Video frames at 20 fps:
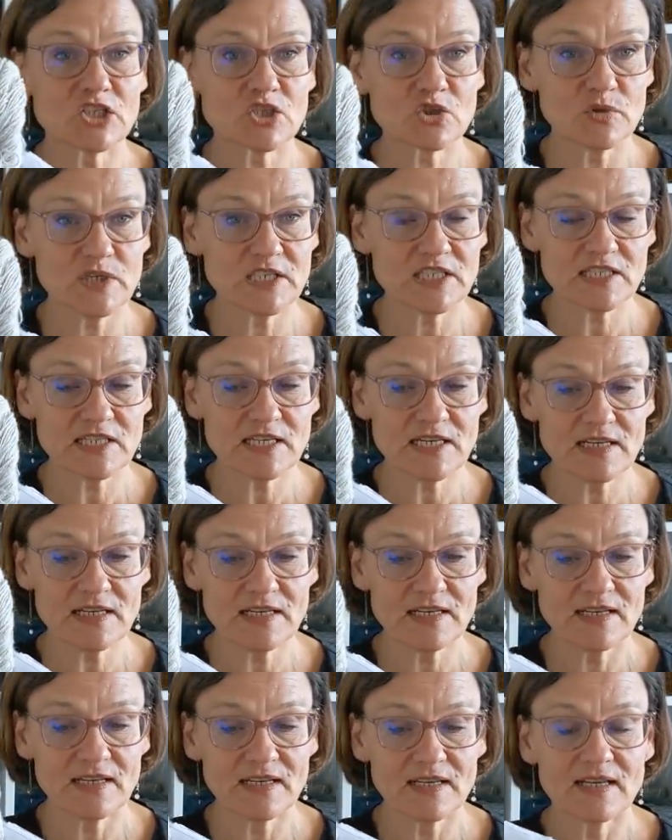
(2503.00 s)

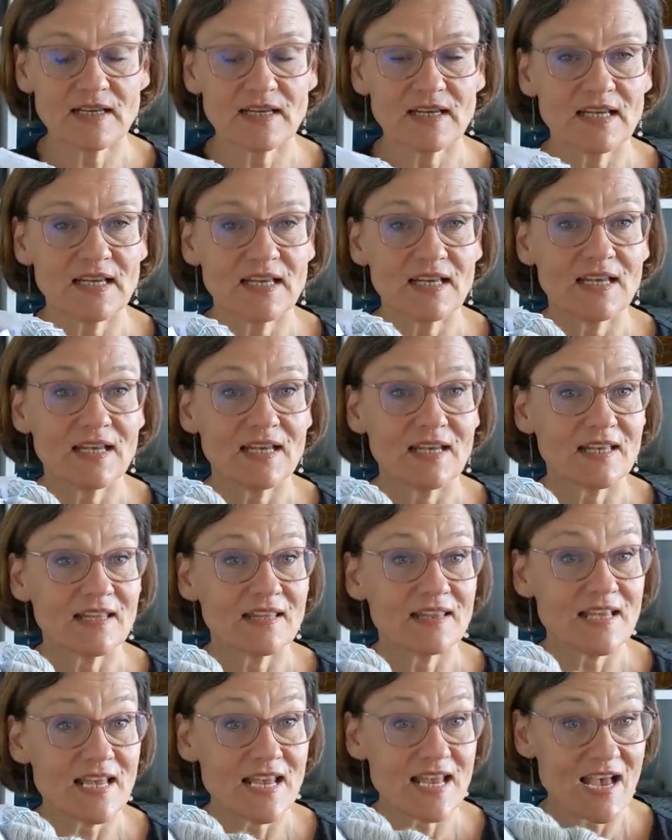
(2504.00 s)
squishy,
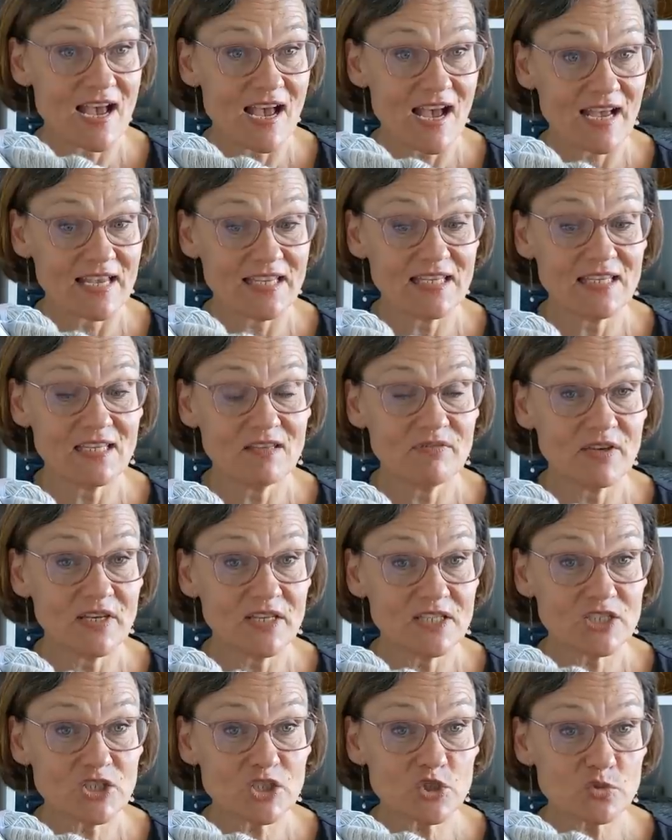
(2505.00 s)
they are
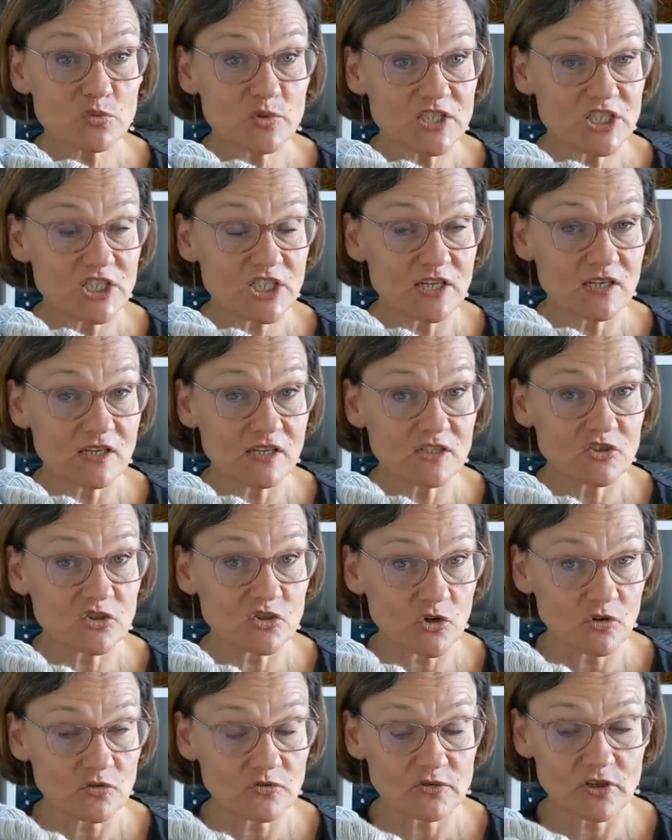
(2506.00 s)
even squishier,
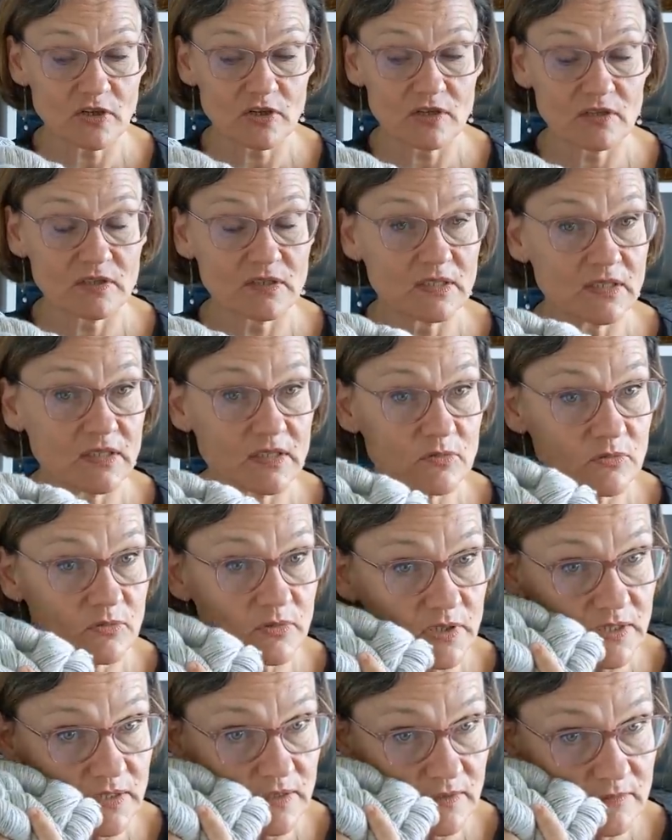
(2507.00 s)
softer in
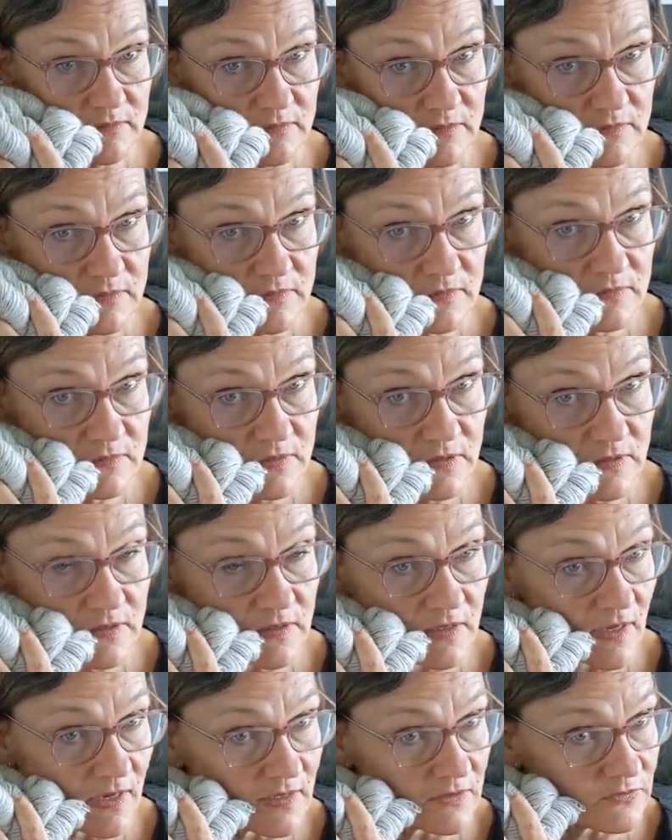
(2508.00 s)
real
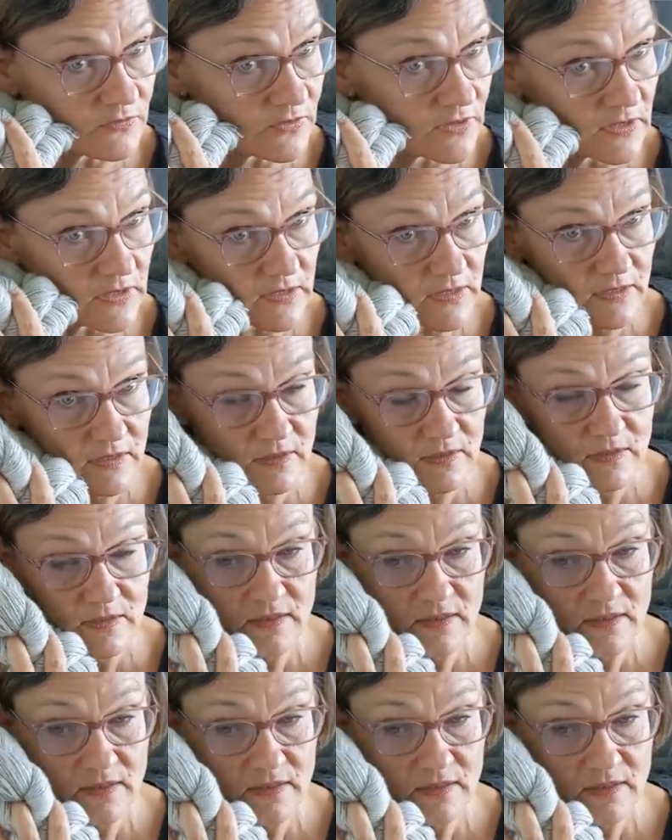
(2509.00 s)
life here.